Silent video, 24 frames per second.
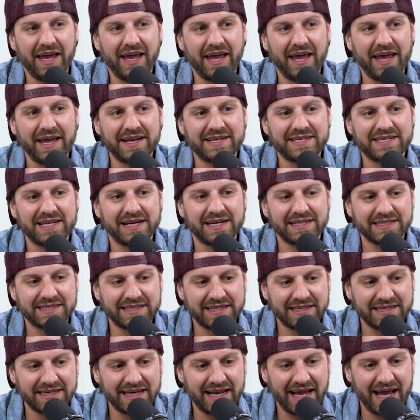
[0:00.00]
it
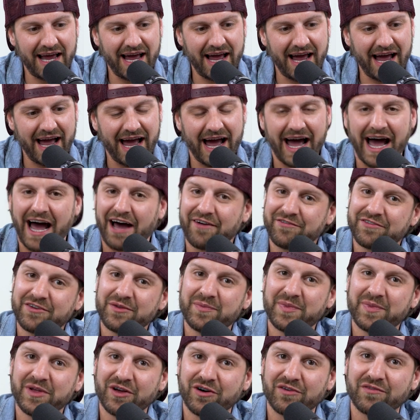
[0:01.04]
doesn't have to
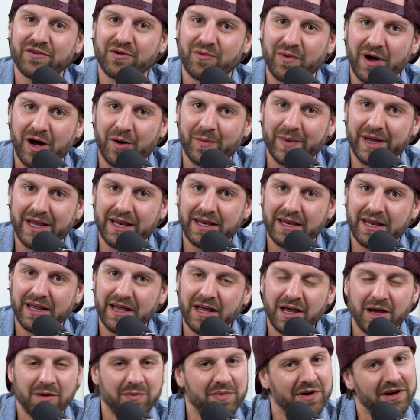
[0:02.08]
be overwhelming,
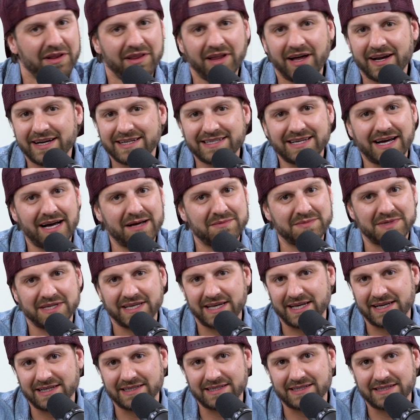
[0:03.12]
but a lot of times it
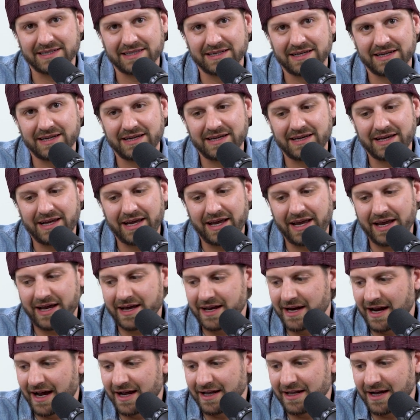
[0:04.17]
is. And
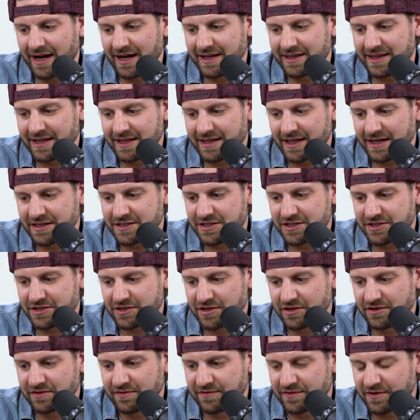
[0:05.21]
I think that's
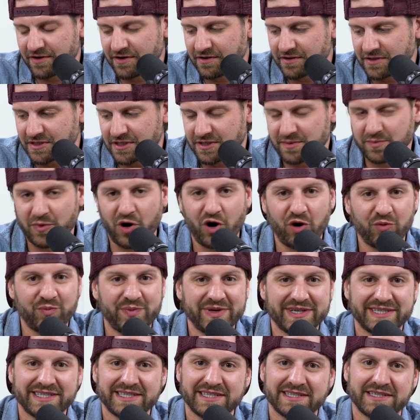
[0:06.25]
true for small
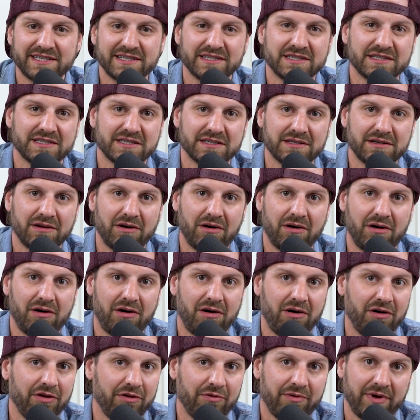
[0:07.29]
businesses
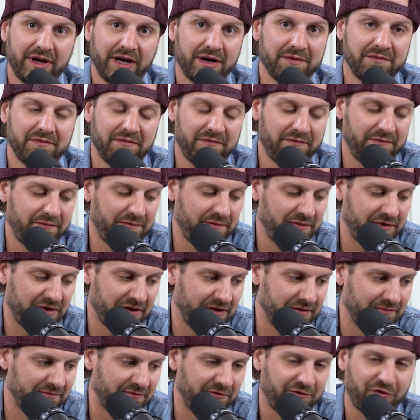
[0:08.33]
all the way up
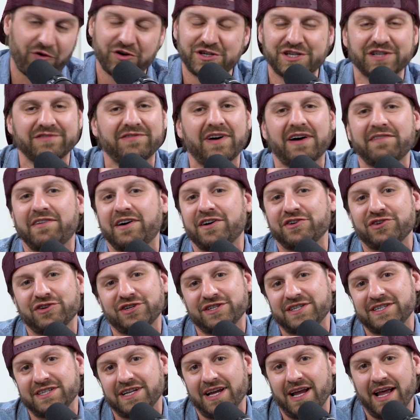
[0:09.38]
to Fortune
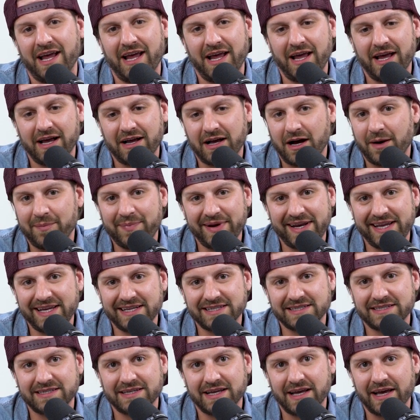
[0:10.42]
500
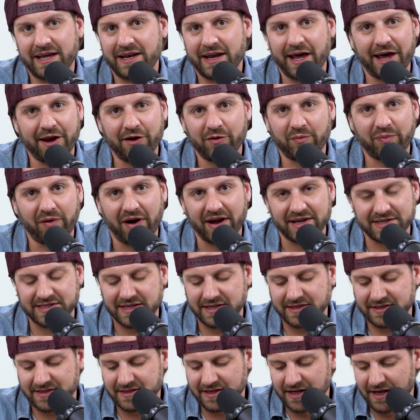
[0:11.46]
companies and
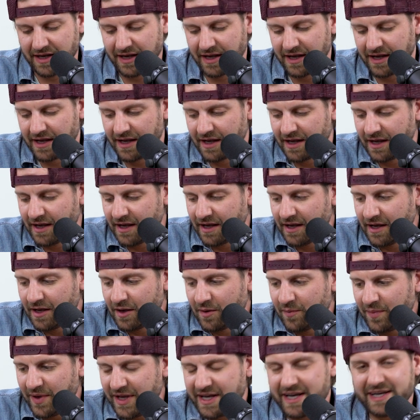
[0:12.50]
enterprises,
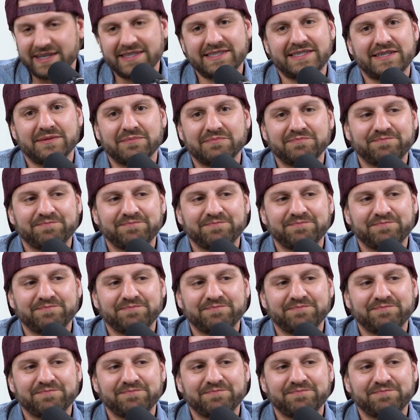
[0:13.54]
because